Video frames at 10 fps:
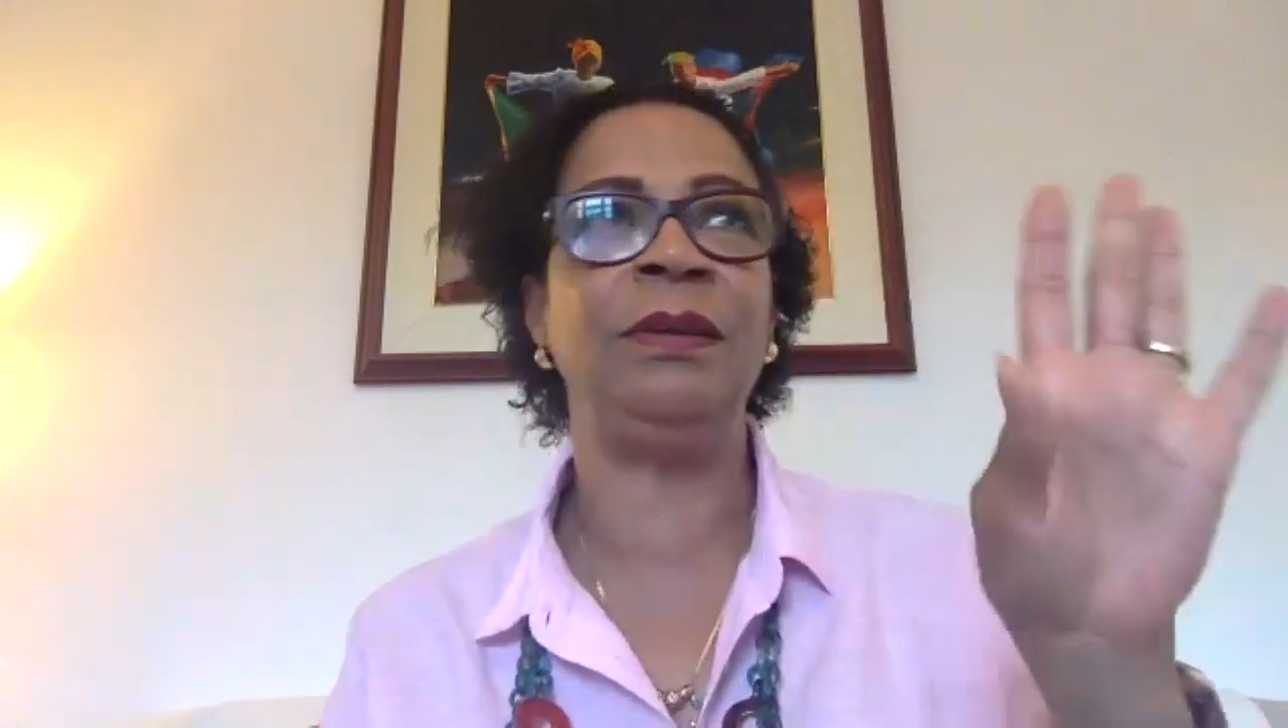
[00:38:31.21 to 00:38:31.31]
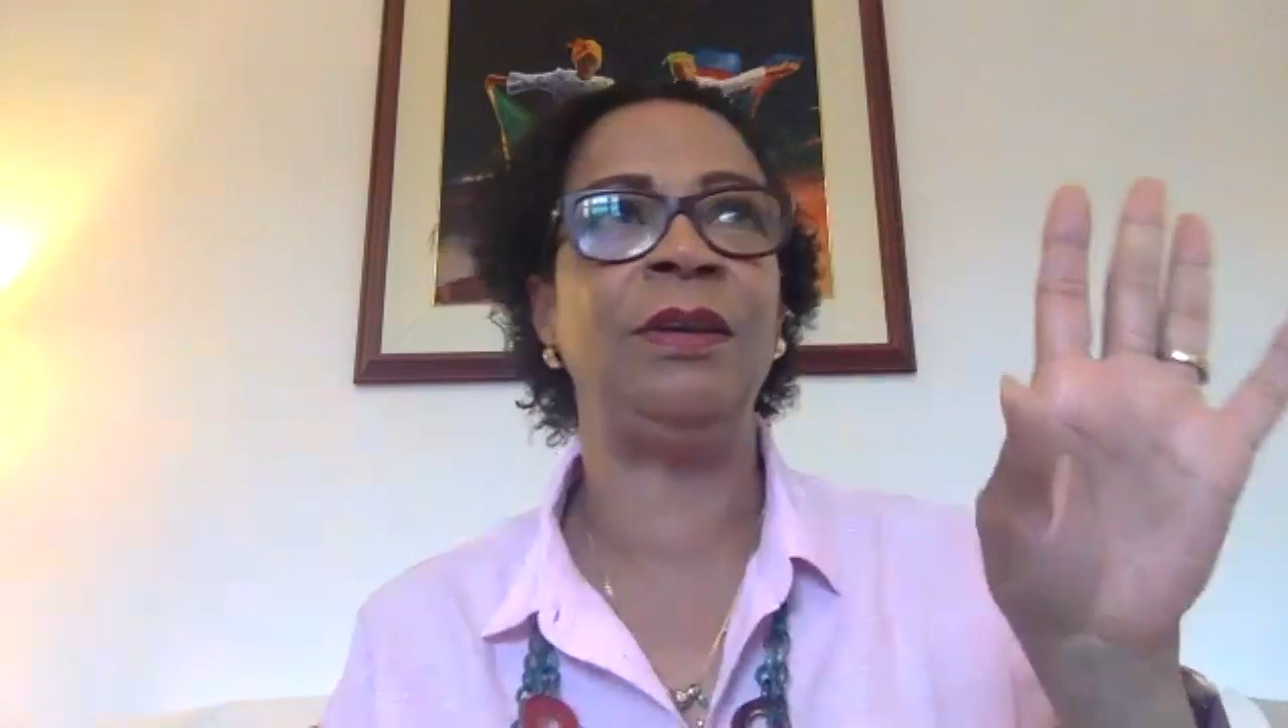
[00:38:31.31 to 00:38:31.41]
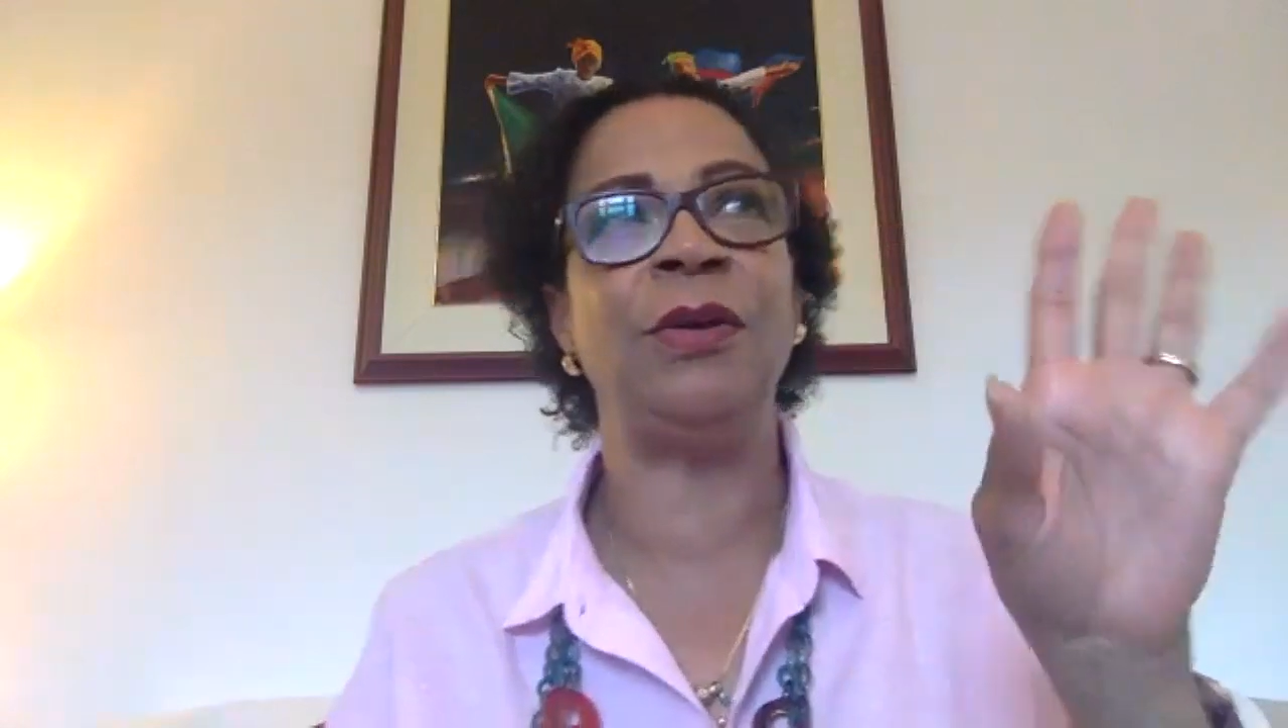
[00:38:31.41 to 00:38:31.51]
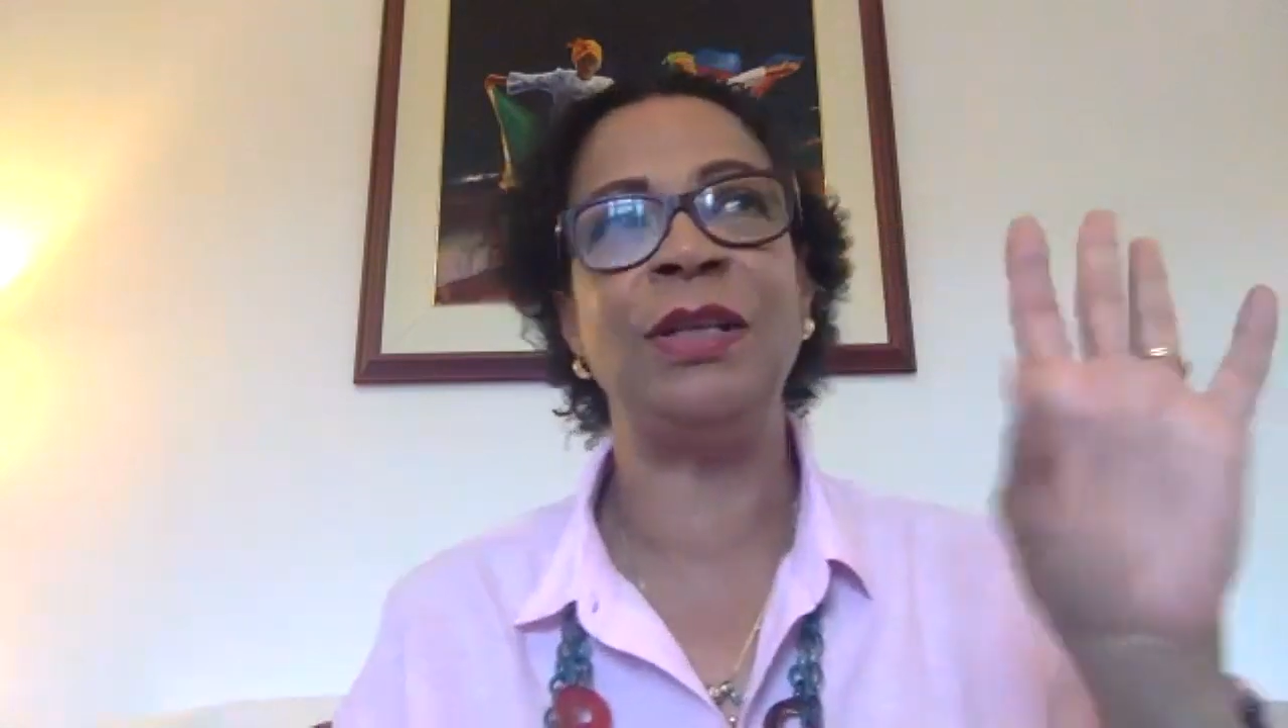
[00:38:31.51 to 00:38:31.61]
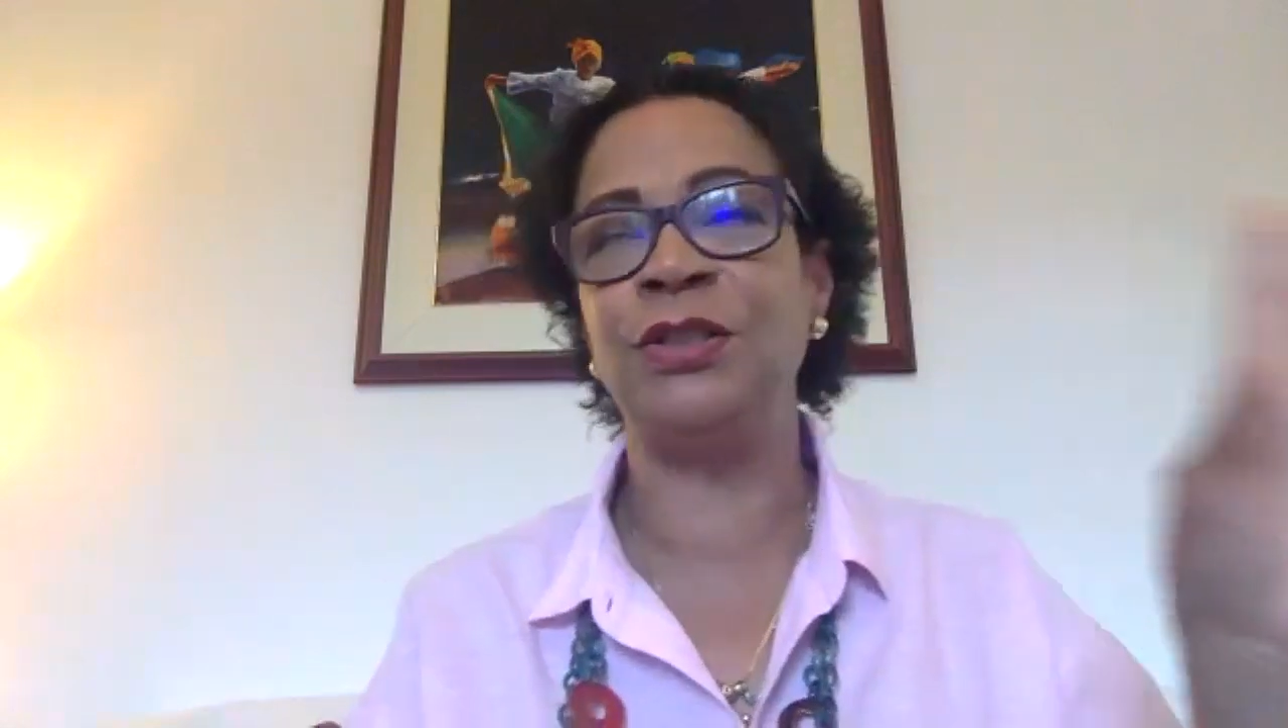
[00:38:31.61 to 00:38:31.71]
you
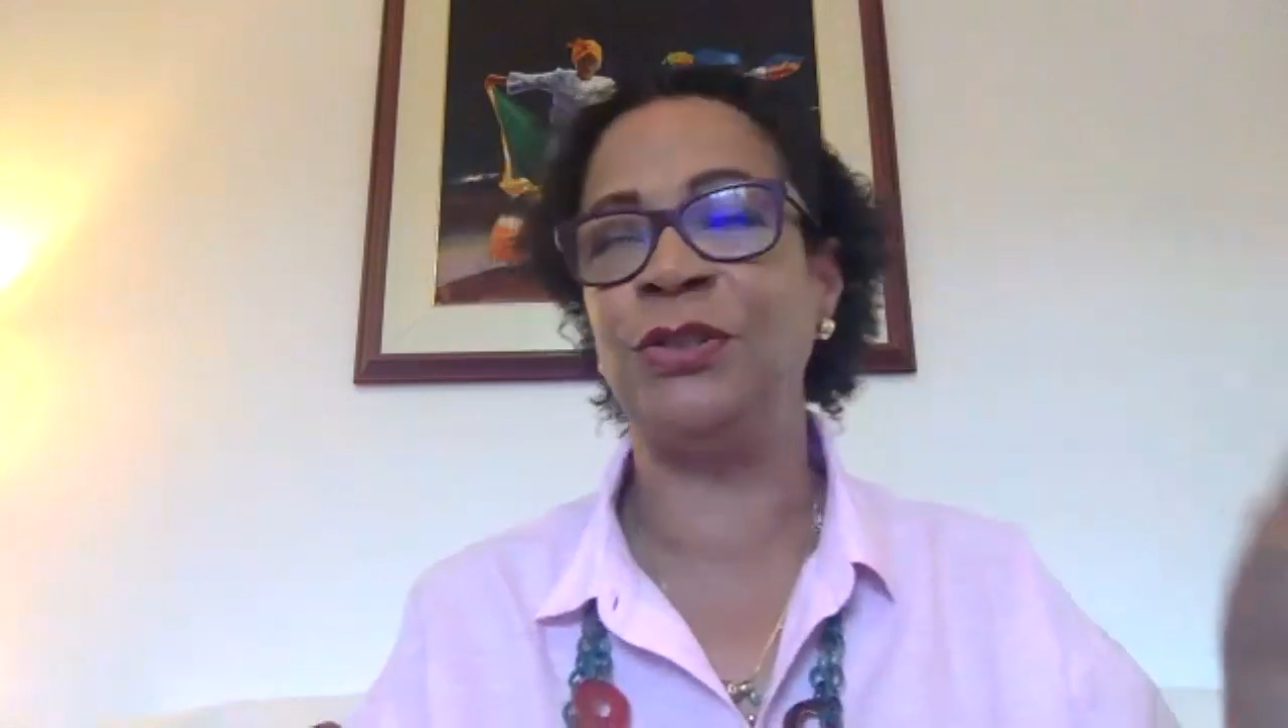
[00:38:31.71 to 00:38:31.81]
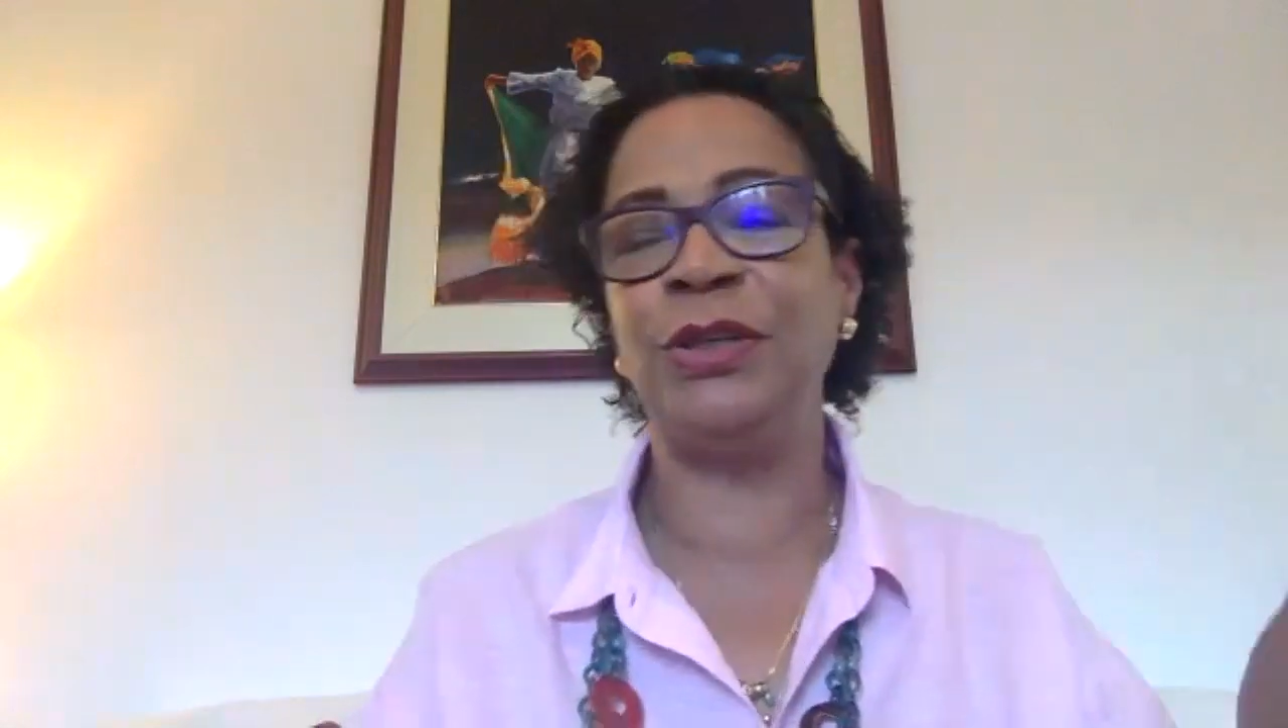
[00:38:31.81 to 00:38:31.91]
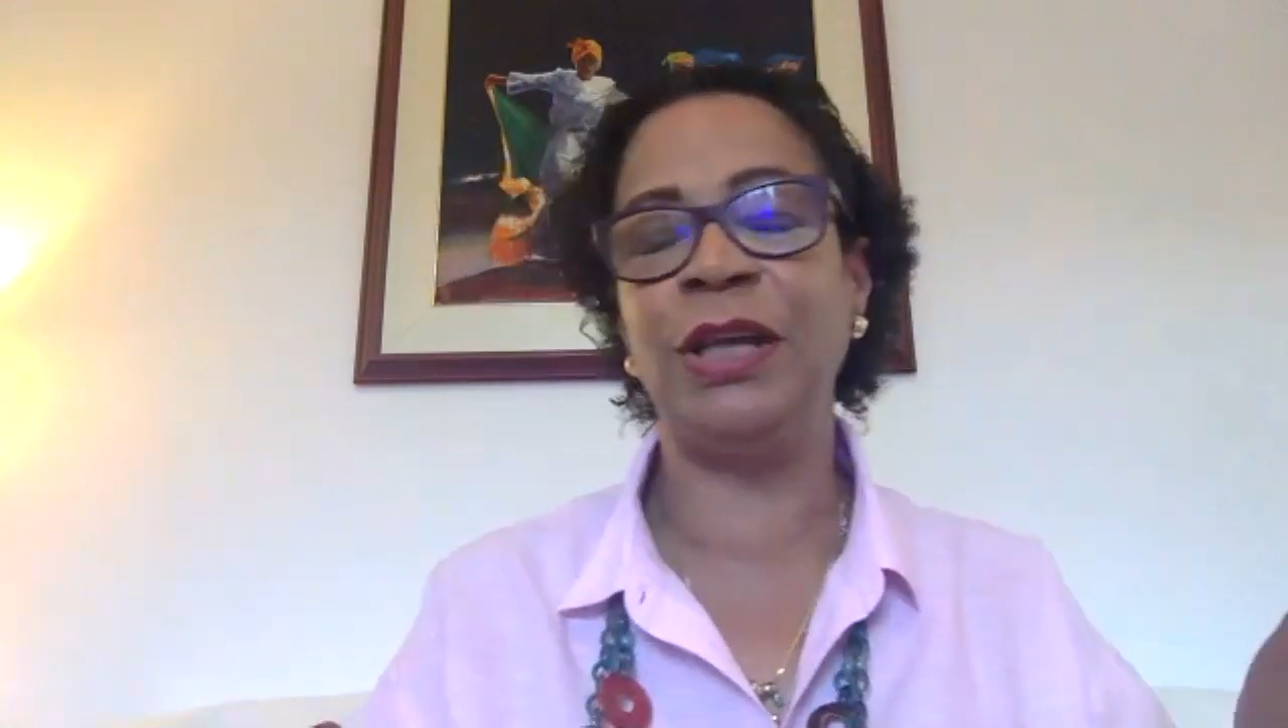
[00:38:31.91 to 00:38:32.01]
know, it's too